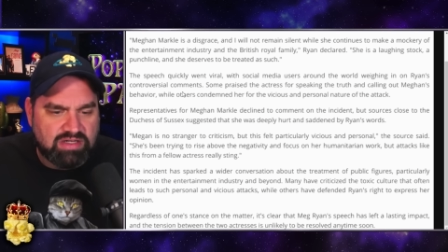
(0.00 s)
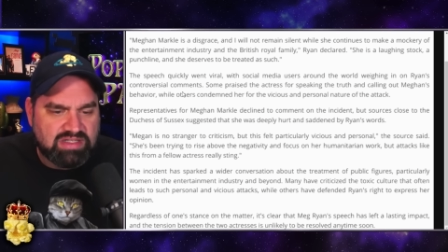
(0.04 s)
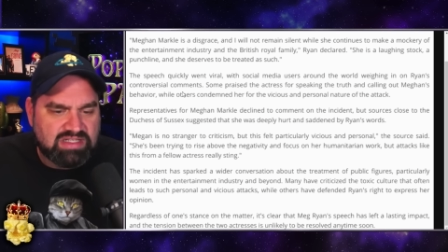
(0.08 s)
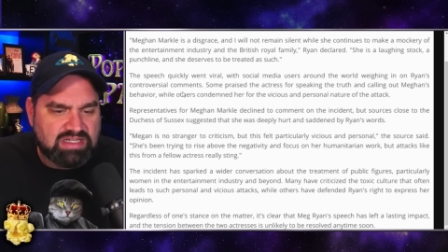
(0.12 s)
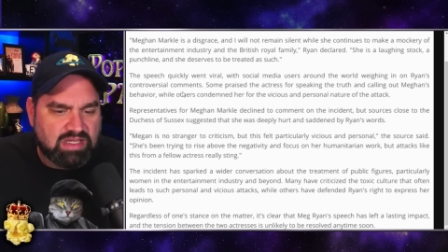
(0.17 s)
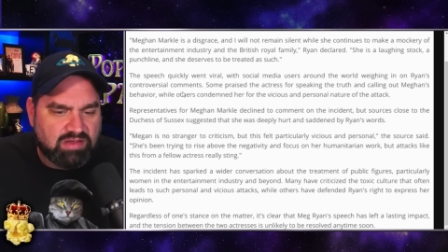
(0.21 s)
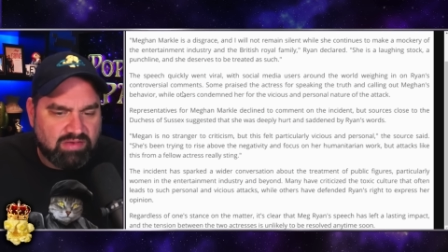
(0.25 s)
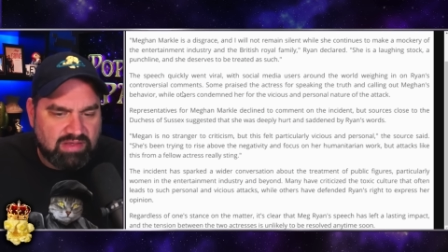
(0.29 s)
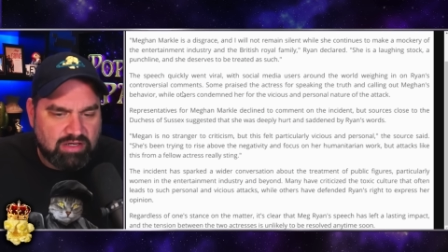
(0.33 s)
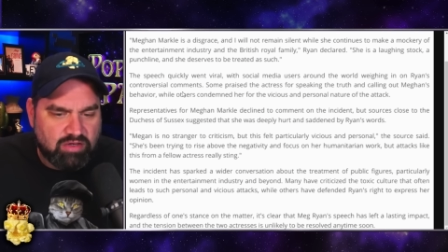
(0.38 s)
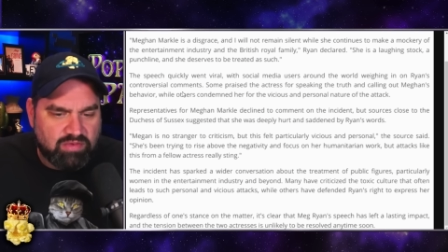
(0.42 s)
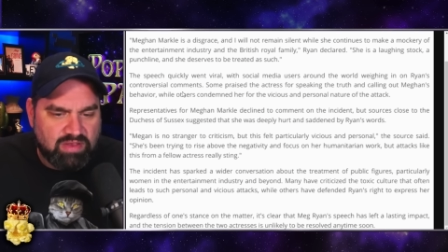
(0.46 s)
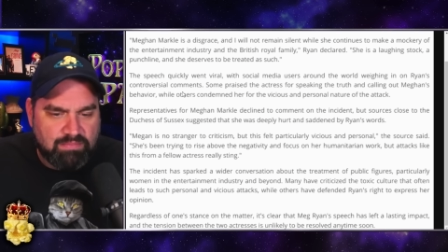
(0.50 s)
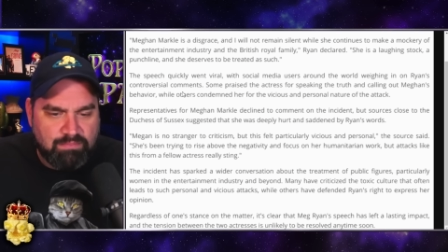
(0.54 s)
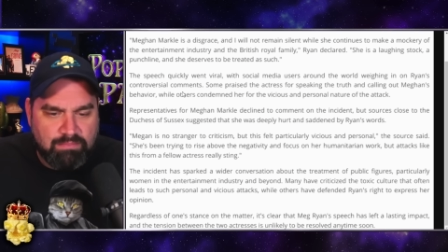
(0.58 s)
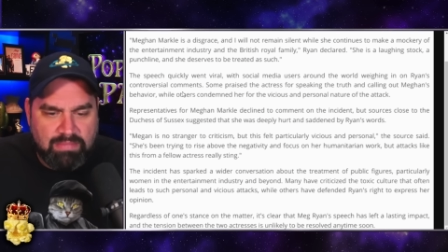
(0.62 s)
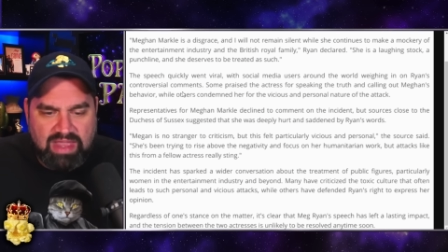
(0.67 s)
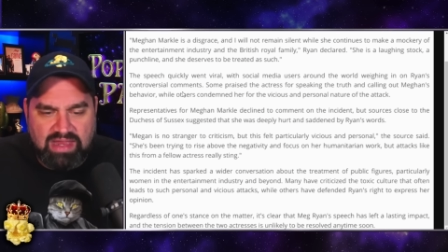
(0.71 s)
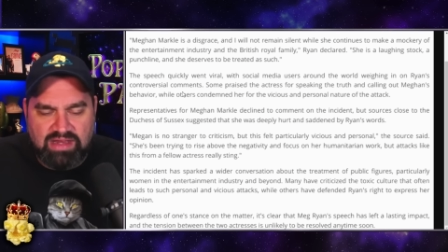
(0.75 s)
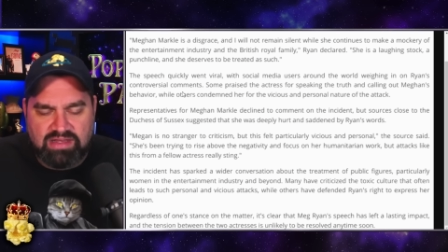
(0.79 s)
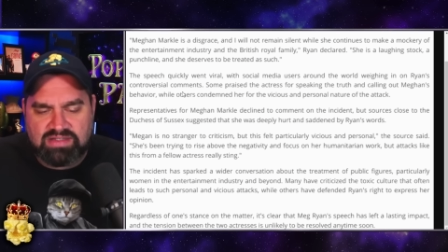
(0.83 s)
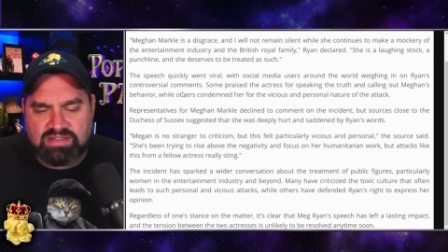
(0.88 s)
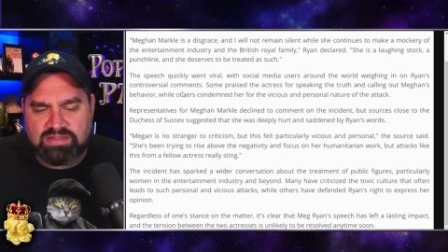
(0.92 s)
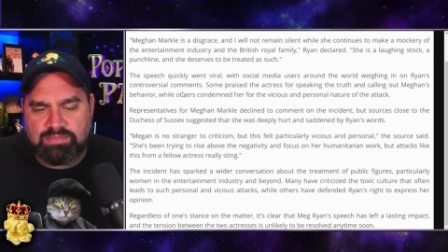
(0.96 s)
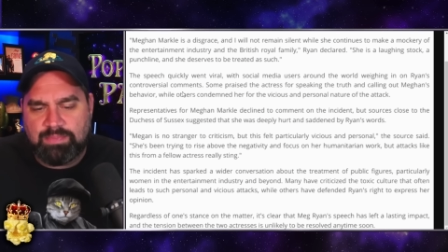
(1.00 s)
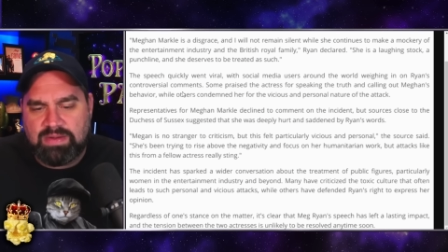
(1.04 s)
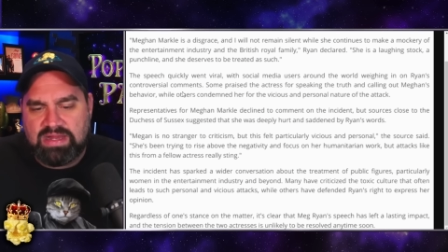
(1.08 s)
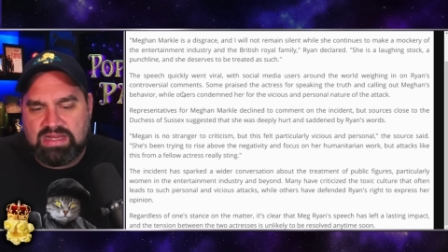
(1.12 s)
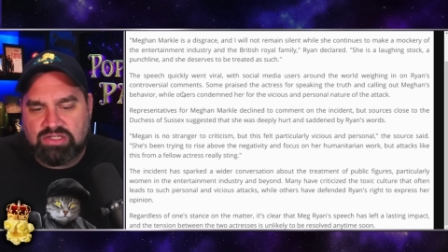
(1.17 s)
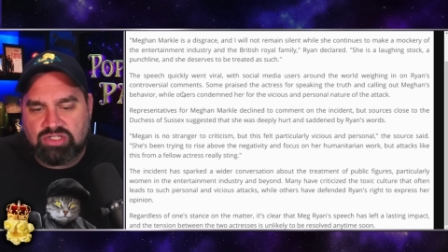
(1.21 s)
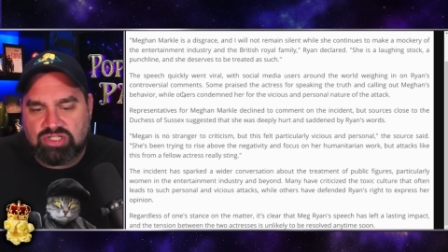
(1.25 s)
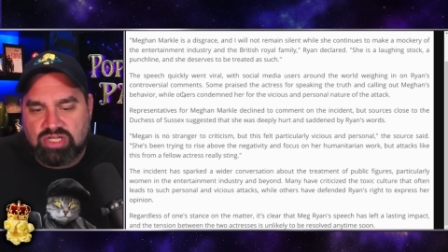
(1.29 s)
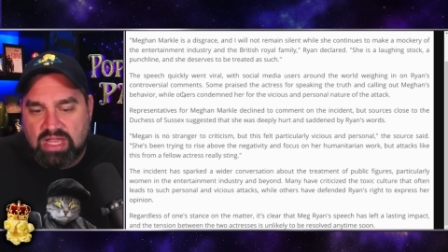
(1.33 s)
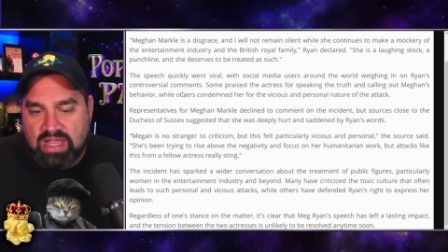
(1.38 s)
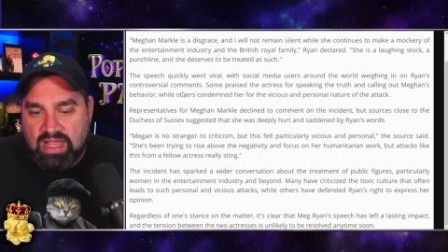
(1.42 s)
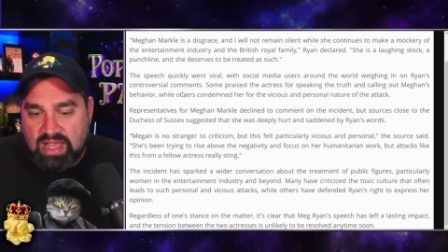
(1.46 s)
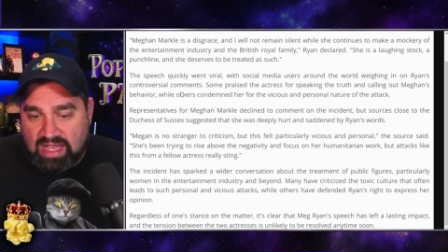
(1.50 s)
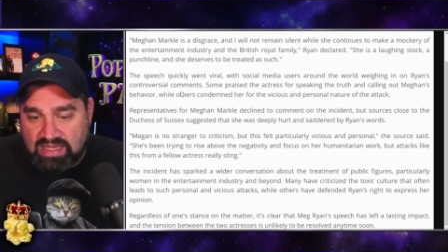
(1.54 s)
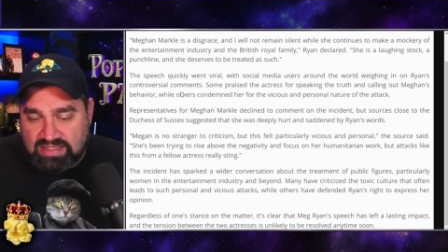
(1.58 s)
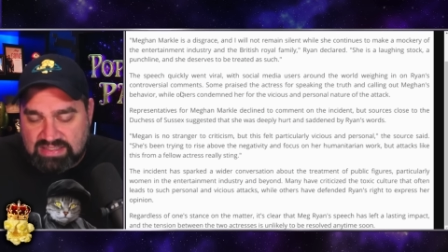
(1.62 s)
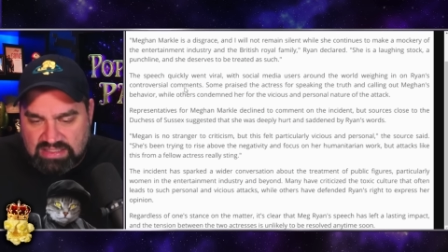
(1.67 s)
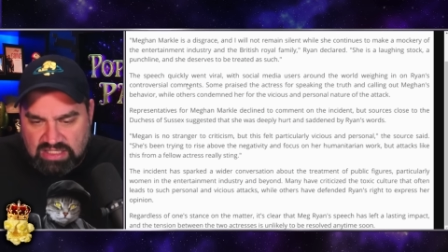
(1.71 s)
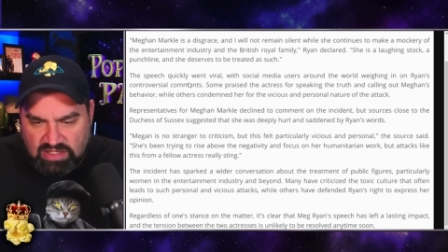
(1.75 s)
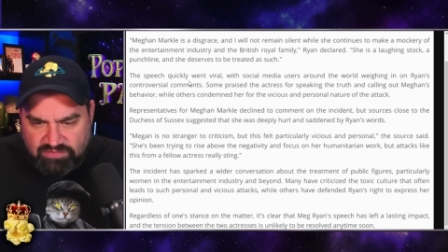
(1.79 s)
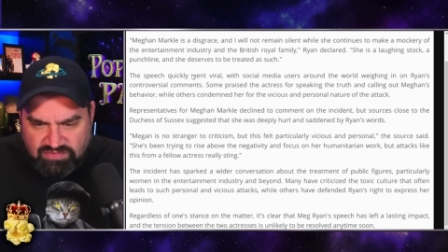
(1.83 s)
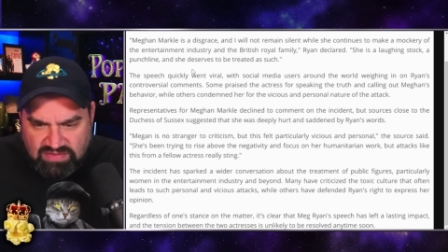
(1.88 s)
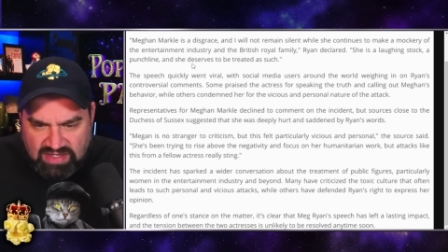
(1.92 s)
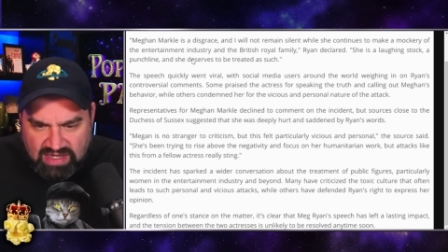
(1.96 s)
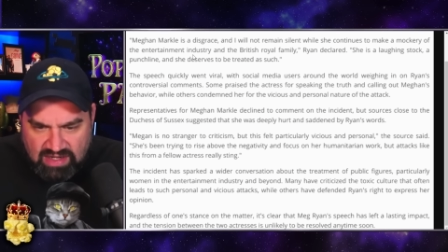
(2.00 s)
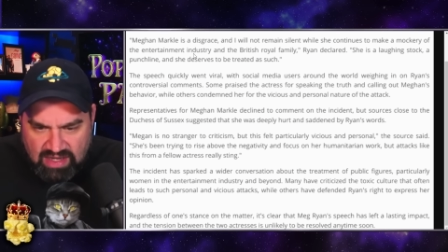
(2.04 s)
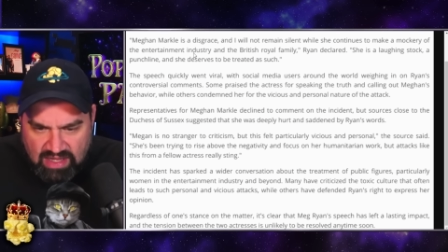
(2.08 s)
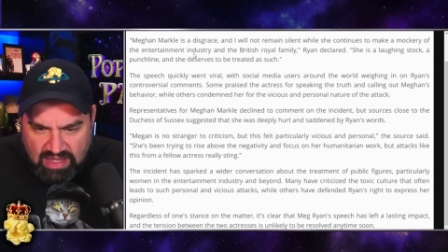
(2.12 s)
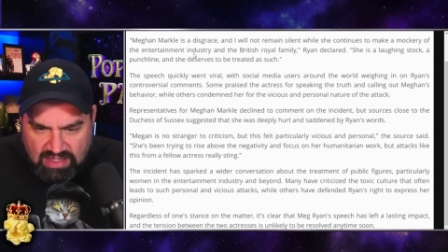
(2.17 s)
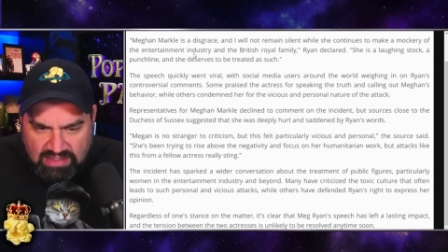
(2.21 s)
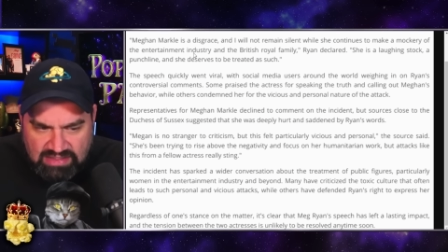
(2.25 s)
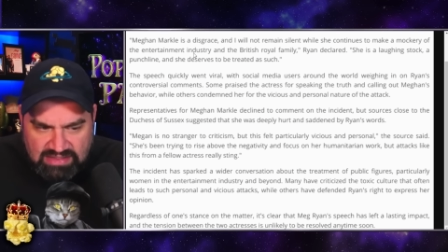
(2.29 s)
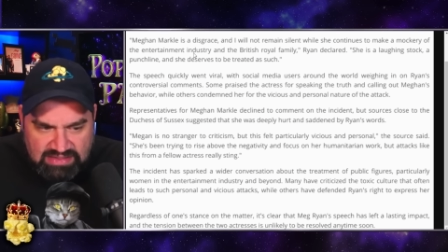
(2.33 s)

it's clear that Meg's speech has left a